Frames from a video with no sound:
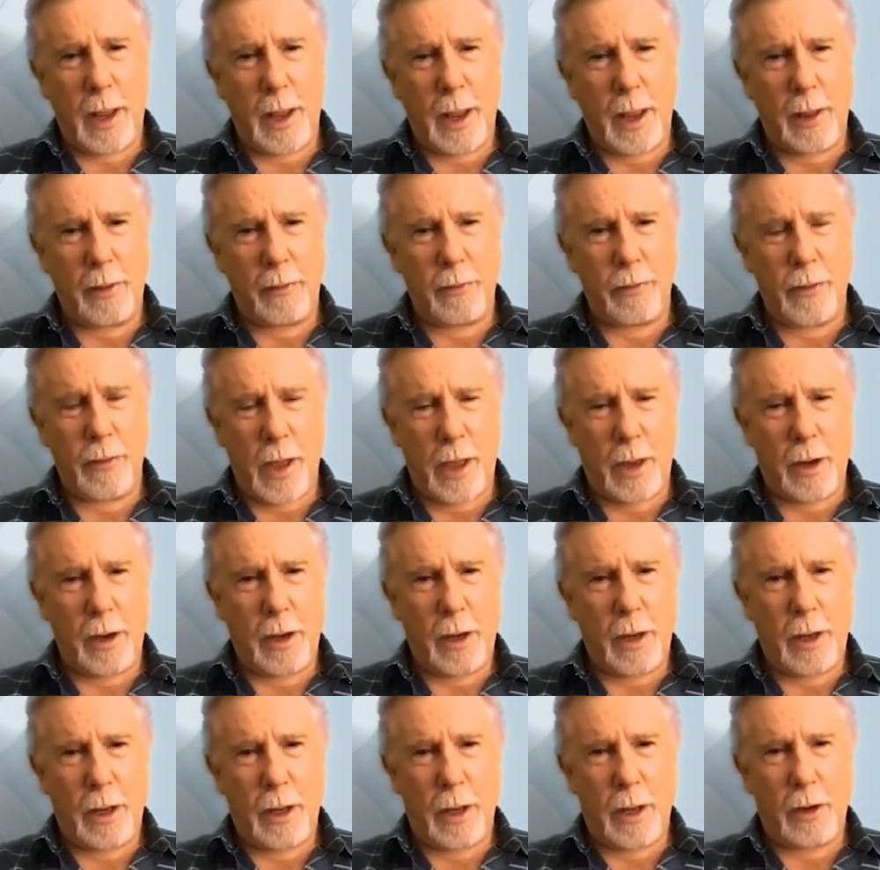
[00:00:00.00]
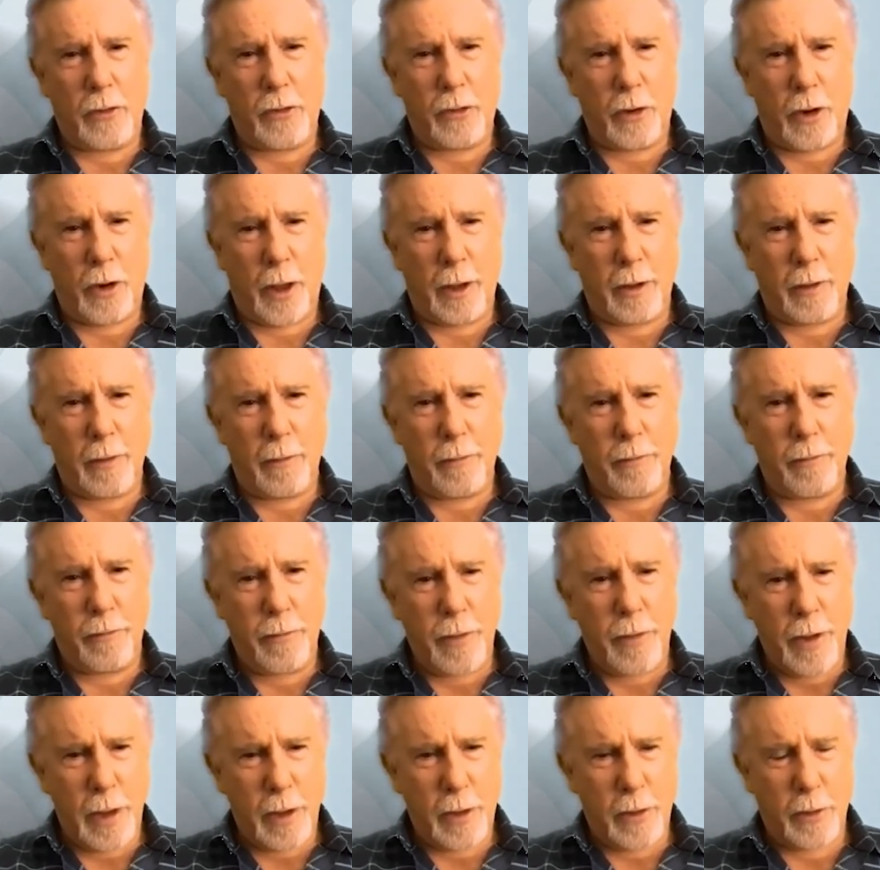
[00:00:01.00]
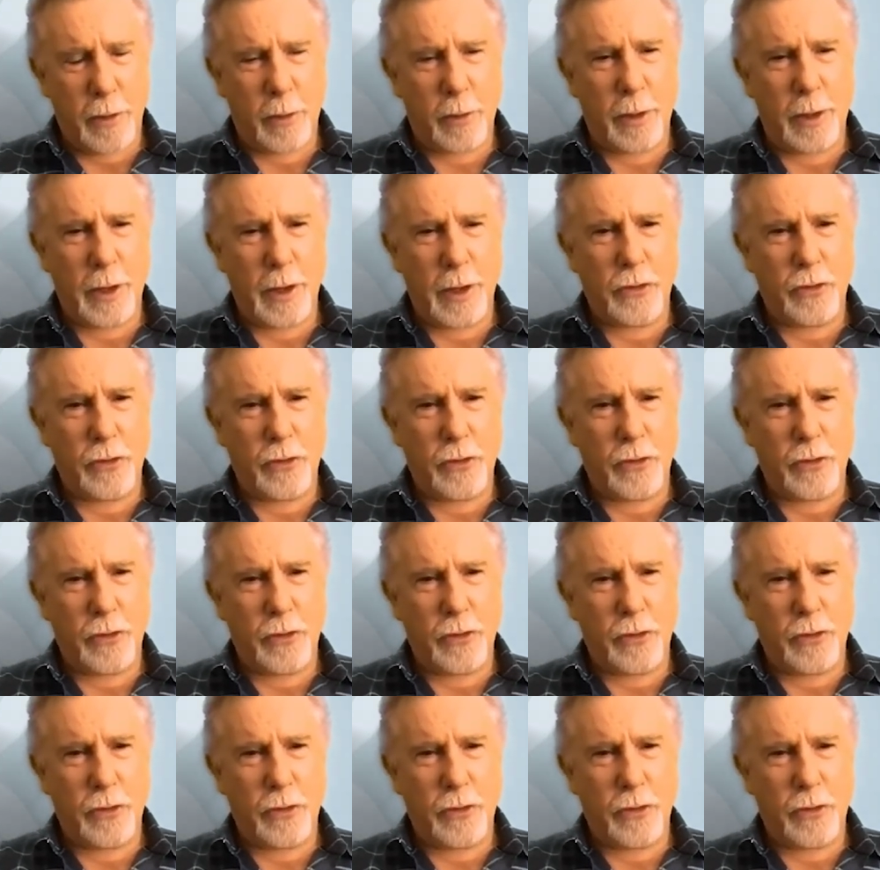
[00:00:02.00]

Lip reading: and that it's like a vehicle.